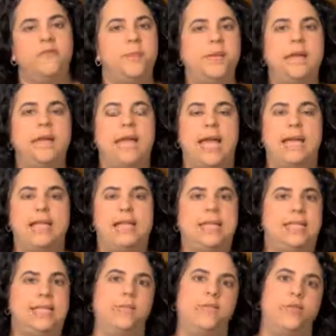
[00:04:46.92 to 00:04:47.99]
We've been
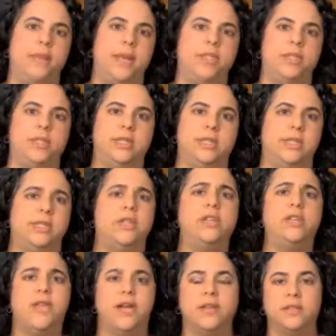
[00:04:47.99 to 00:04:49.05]
collecting this information since
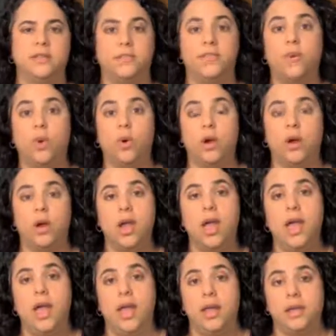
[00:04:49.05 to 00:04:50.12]
2004
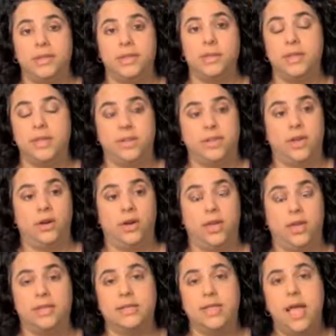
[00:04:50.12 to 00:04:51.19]
in some of these
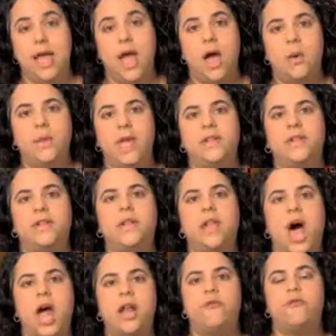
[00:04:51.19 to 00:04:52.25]
areas, and we have a
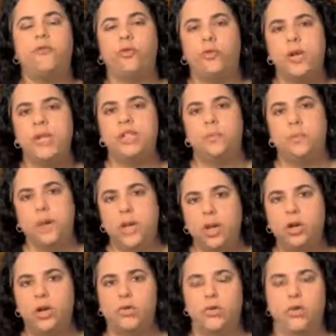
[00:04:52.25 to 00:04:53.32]
lot of rich
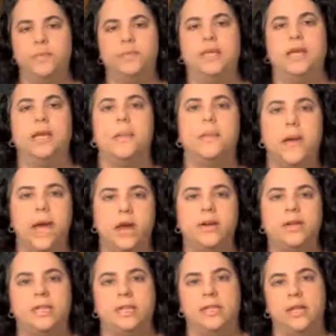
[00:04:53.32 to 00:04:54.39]
peer groups and
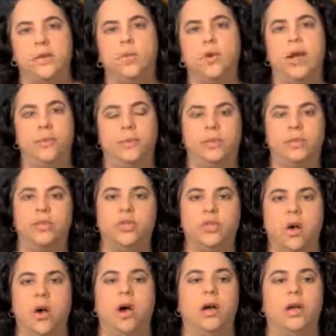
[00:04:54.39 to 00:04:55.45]
comparisons that we're able to
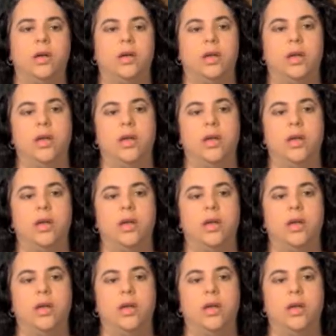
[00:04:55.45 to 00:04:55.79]
draw.